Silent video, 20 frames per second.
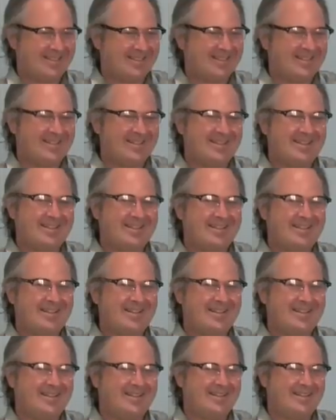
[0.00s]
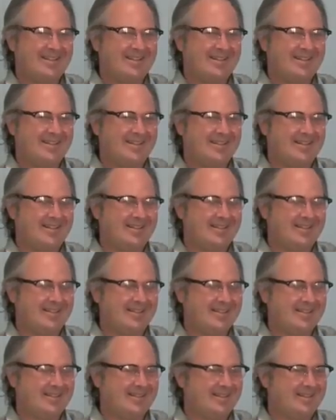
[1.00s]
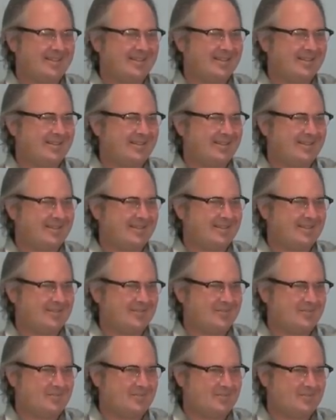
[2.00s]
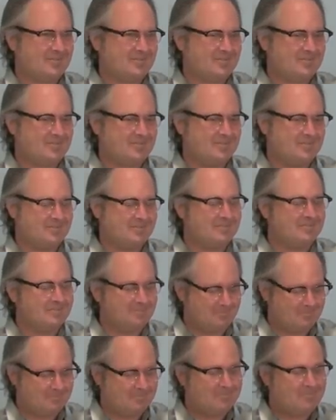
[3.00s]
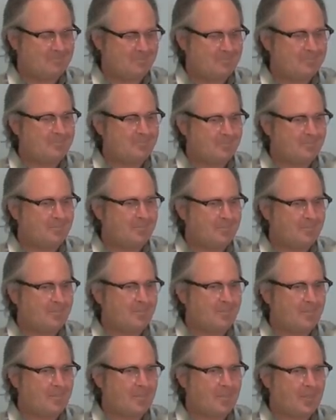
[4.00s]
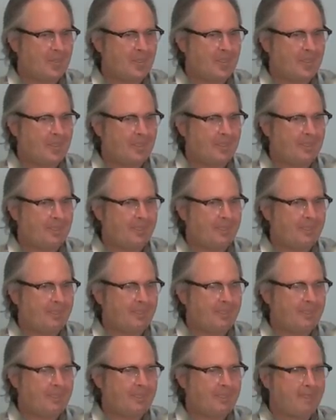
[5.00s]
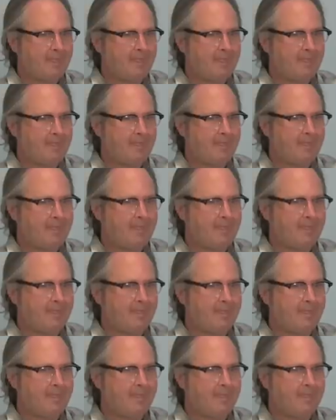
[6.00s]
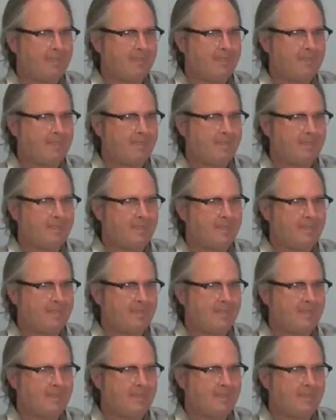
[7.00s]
[no speech]